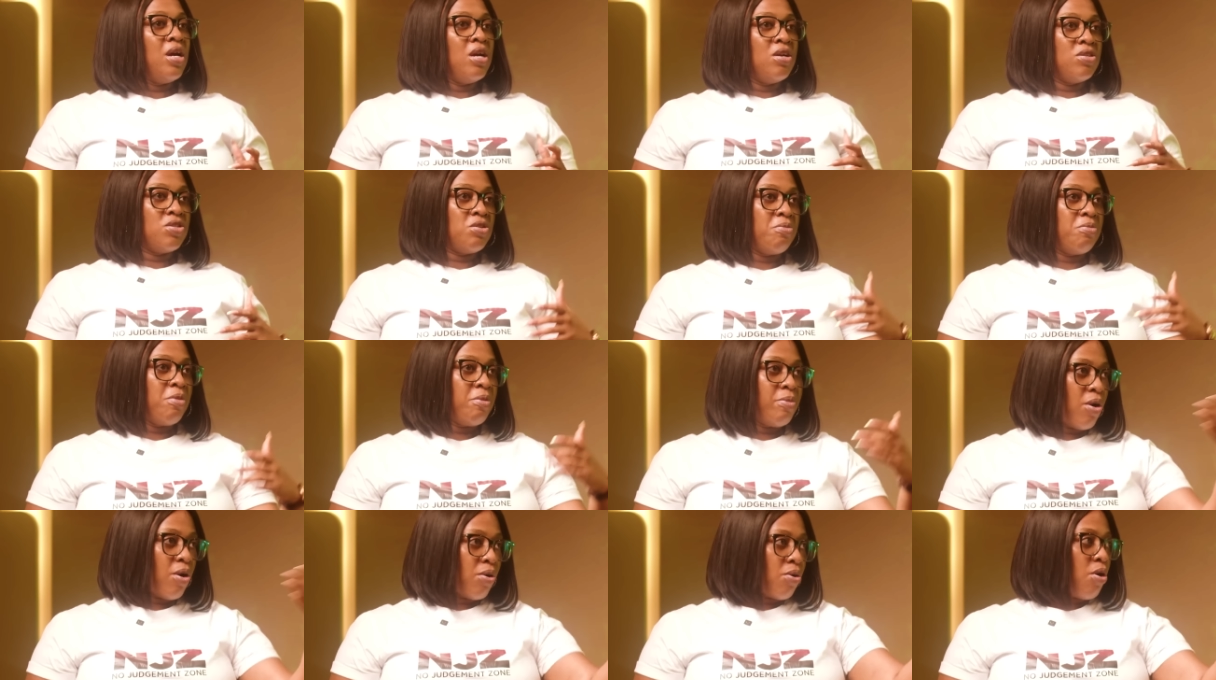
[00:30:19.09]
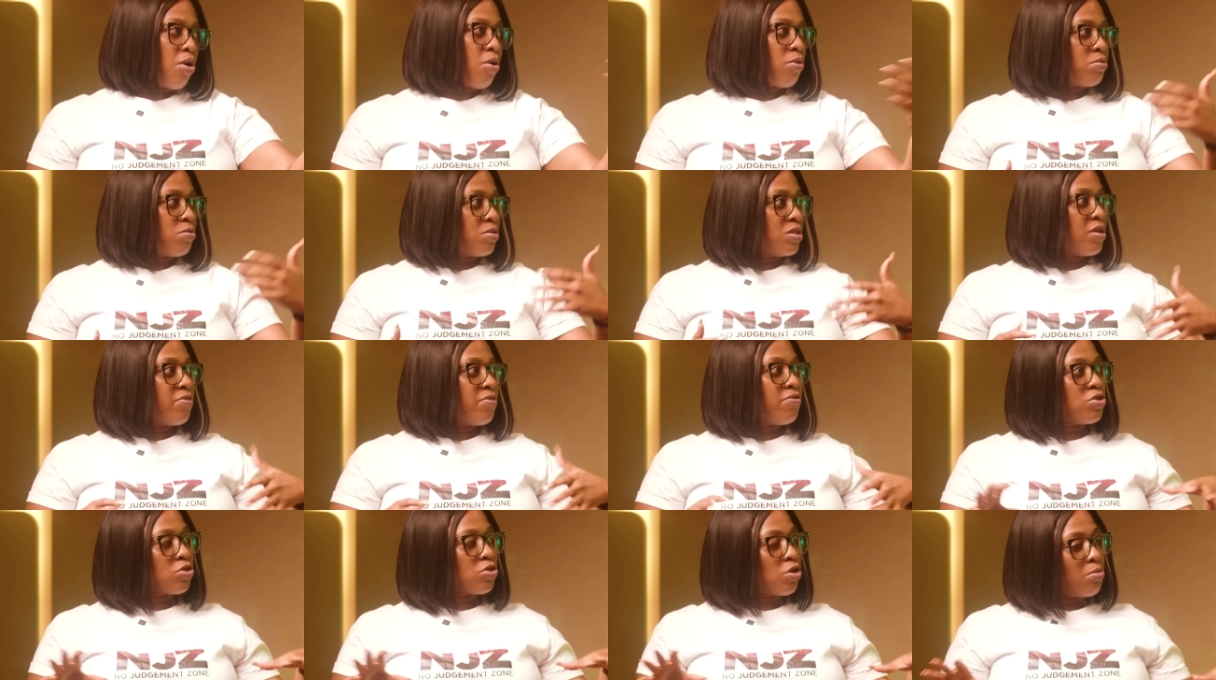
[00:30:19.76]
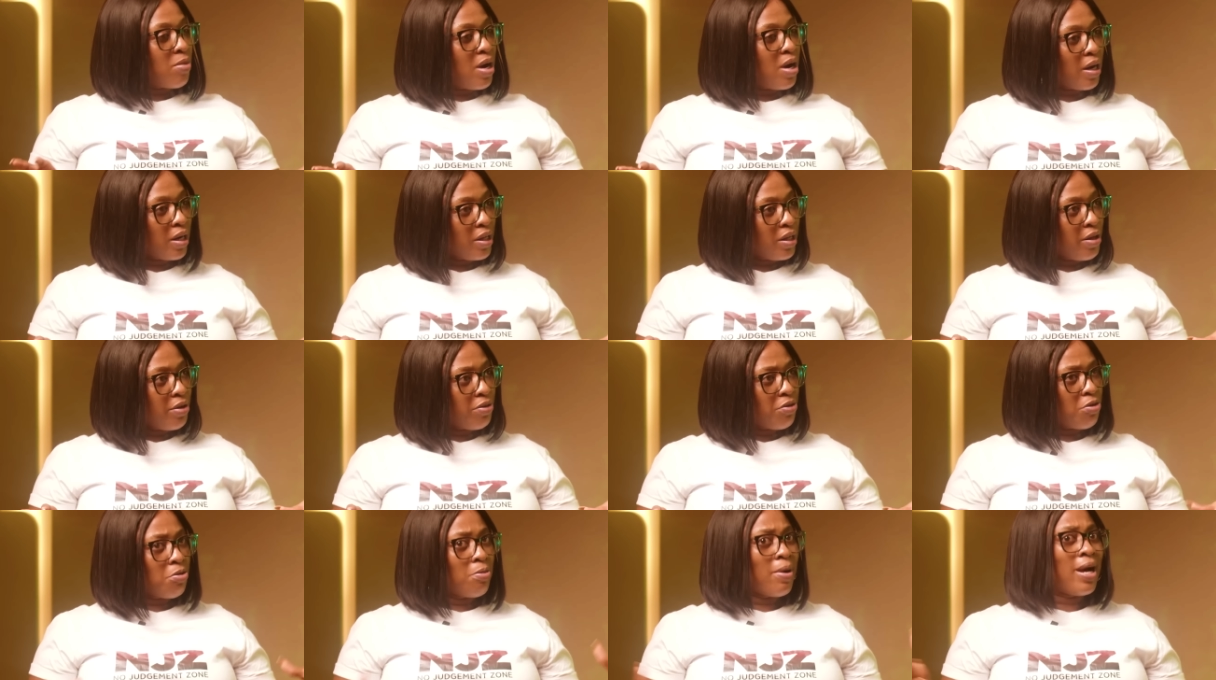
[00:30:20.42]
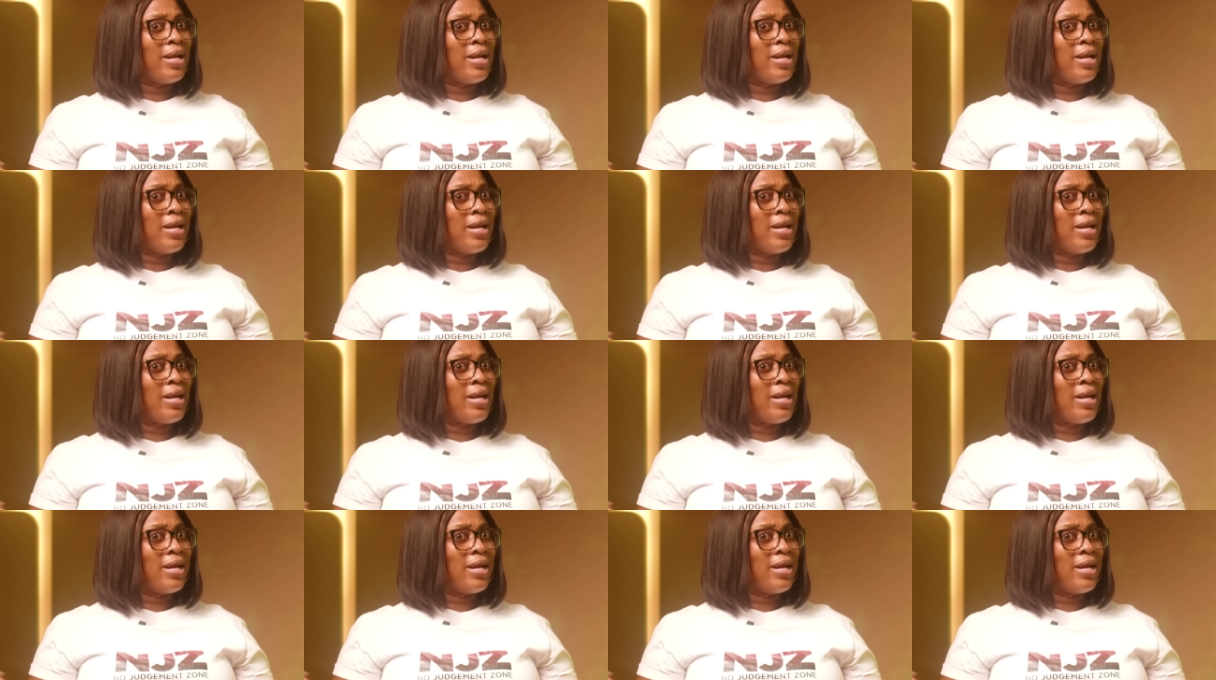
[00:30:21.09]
So maybe I'll call room service to come and clean the room.